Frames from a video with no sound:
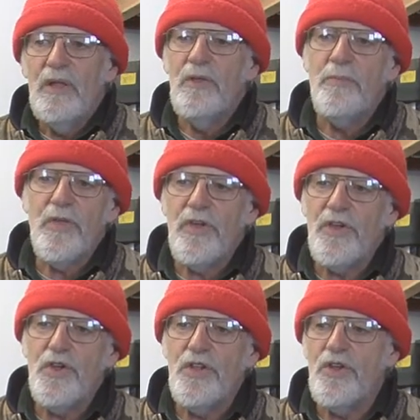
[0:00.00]
The
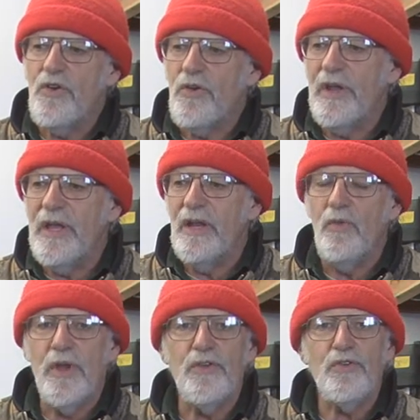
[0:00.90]
position you're
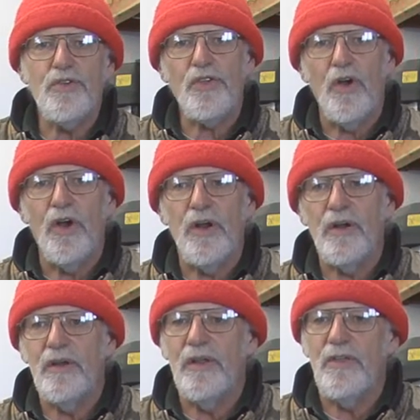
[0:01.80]
in when you start